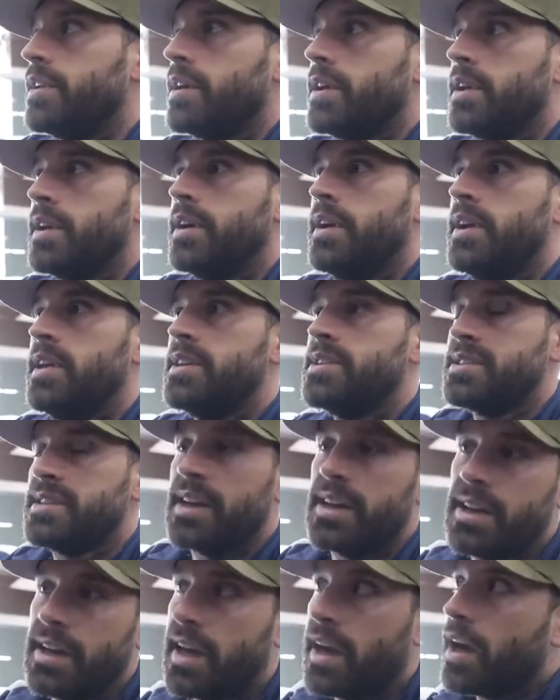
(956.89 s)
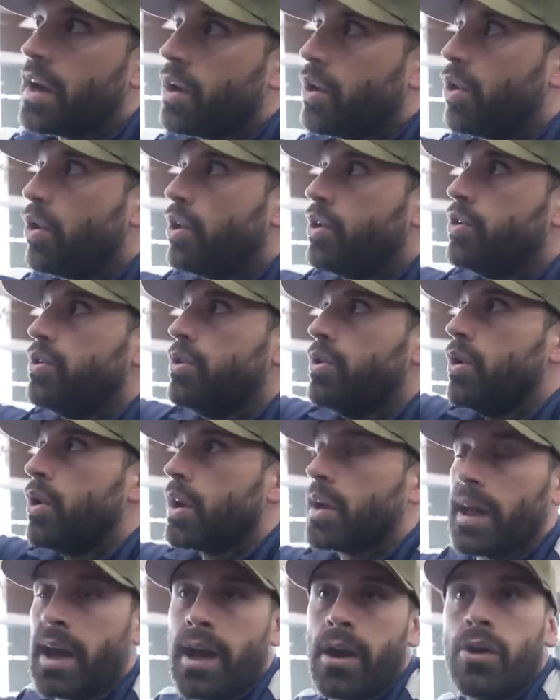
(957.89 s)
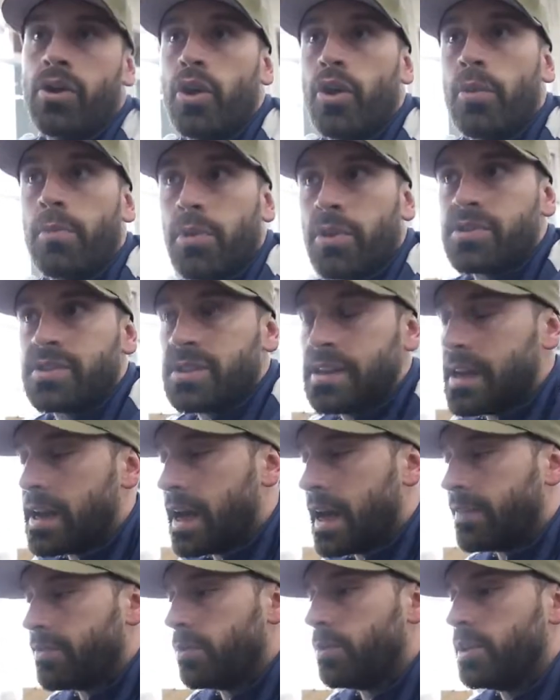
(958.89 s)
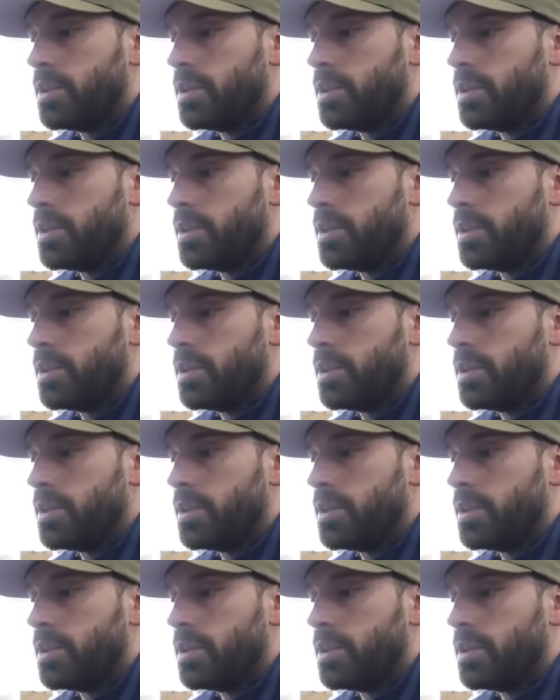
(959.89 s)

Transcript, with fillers: uh, San Diego and New York. Like, I don't know the person yet. I have